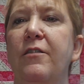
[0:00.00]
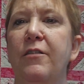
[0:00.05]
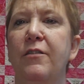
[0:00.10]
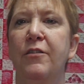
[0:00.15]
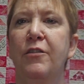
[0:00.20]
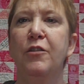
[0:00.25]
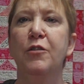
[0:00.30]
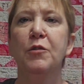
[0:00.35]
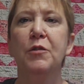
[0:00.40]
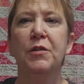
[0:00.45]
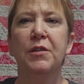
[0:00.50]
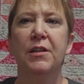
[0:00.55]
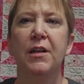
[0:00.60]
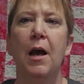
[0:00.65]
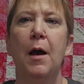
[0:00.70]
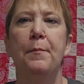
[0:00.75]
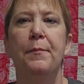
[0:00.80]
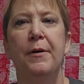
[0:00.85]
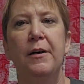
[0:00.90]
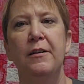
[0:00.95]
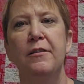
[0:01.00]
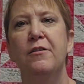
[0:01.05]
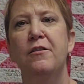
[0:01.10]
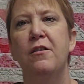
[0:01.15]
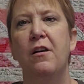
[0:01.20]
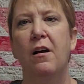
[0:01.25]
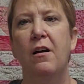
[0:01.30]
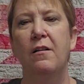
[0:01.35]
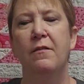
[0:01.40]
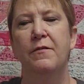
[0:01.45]
used a bunch
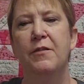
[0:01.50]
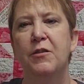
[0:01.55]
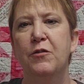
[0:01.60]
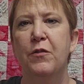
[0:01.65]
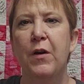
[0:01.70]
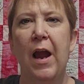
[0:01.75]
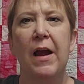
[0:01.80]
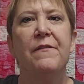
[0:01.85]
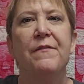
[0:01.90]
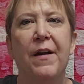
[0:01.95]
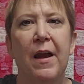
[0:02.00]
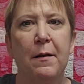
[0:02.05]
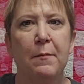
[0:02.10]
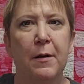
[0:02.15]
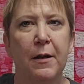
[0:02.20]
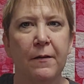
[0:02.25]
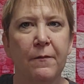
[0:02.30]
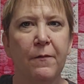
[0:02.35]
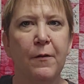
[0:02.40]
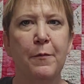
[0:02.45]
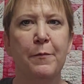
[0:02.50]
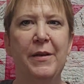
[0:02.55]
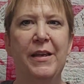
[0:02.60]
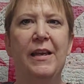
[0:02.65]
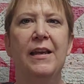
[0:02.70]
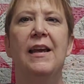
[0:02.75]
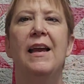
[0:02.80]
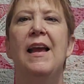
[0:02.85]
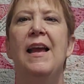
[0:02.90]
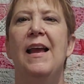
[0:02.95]
of scrap fabric for
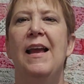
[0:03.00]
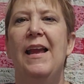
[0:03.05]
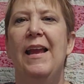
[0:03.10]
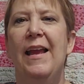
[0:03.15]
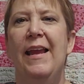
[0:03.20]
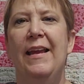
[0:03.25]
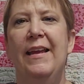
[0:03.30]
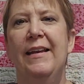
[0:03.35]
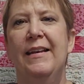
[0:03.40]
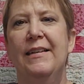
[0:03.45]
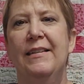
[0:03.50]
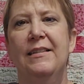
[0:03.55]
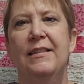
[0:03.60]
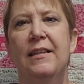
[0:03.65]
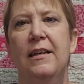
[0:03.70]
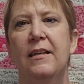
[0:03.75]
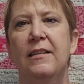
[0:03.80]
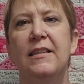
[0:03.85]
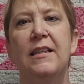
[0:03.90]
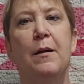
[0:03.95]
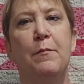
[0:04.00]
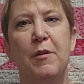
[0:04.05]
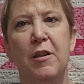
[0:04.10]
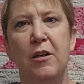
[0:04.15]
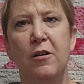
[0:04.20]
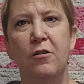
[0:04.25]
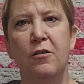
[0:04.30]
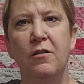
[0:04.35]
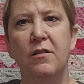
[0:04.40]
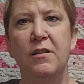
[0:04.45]
me, and some of the
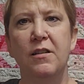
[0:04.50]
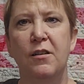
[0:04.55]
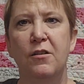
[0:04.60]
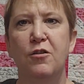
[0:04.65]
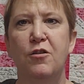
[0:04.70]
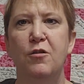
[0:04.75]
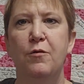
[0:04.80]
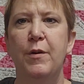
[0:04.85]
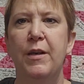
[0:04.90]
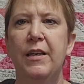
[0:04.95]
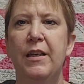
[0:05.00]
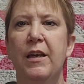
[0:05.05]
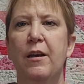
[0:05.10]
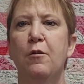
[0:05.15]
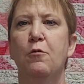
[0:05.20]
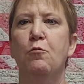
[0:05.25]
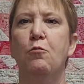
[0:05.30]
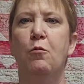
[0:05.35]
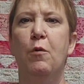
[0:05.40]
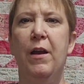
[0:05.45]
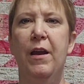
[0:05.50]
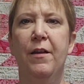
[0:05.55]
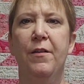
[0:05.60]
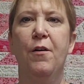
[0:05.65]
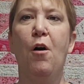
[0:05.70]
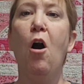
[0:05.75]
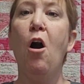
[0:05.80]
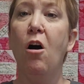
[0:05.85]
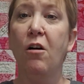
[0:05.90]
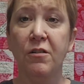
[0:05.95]
girls are doing it with
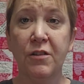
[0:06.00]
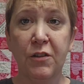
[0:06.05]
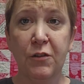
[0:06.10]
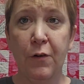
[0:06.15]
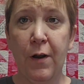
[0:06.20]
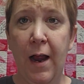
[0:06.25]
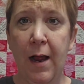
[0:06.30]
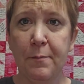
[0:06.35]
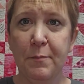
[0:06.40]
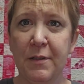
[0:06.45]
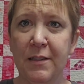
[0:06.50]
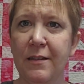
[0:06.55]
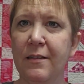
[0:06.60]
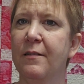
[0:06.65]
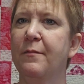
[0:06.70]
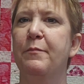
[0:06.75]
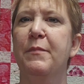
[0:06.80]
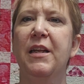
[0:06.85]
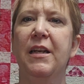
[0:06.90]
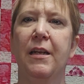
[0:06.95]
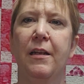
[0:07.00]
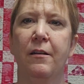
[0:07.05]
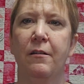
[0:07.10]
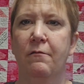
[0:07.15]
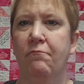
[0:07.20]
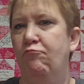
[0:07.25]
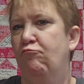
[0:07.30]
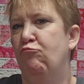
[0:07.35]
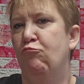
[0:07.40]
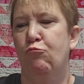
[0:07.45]
all scraps,
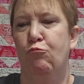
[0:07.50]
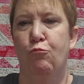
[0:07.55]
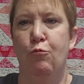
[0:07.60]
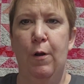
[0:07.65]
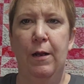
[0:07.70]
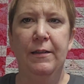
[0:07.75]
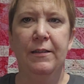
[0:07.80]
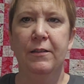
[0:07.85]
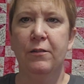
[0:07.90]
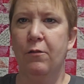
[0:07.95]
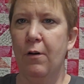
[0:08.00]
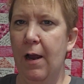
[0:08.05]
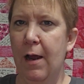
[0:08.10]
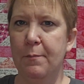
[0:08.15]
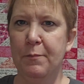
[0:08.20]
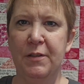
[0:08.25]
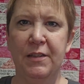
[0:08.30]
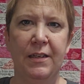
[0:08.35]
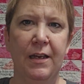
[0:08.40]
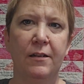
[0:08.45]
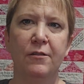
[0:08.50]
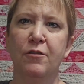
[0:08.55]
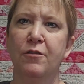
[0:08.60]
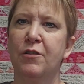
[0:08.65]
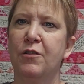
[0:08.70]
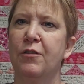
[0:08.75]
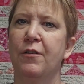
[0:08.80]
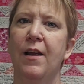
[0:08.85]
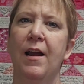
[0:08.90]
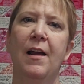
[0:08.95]
meaning red scraps, yellow
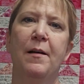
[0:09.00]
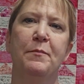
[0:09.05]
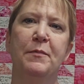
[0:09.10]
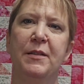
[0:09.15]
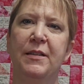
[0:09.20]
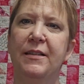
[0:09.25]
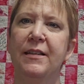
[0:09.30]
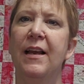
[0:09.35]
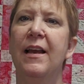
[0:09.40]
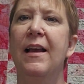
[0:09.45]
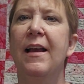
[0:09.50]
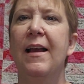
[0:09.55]
scraps,